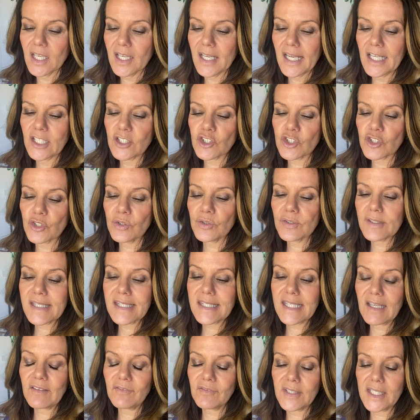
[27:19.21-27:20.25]
Ensure the
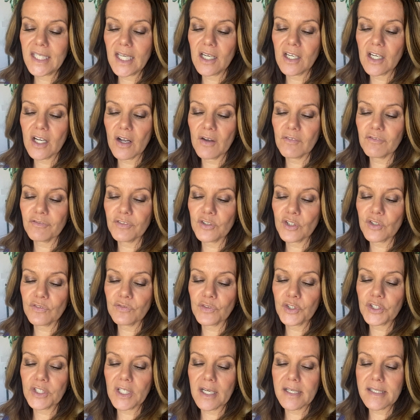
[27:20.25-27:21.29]
safety and comfort of
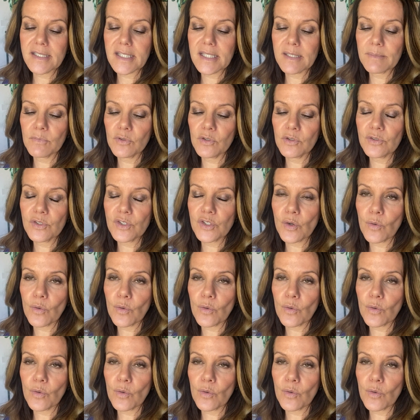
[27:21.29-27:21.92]
our customers